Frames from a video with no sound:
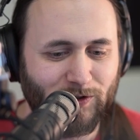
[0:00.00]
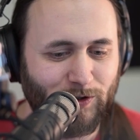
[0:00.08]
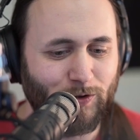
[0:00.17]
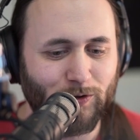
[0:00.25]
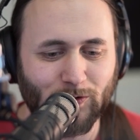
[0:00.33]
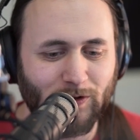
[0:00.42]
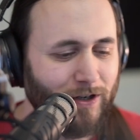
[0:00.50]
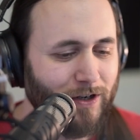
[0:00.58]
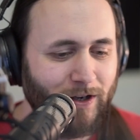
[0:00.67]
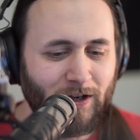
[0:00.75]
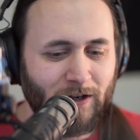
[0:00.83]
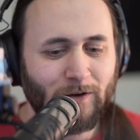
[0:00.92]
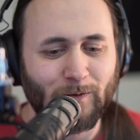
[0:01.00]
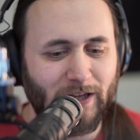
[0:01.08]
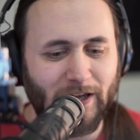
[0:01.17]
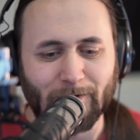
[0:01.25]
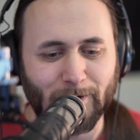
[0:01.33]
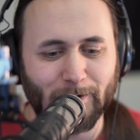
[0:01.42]
to
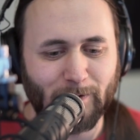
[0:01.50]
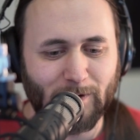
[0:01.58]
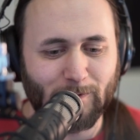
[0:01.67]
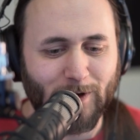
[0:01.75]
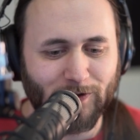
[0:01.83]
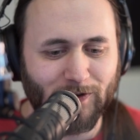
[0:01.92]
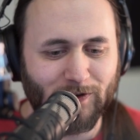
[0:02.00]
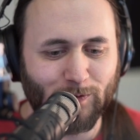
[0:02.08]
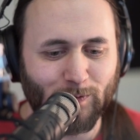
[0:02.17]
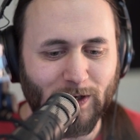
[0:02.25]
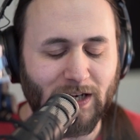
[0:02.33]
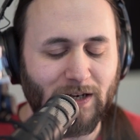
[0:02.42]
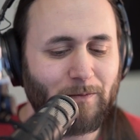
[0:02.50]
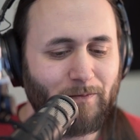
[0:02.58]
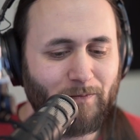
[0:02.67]
whatever we want it to be.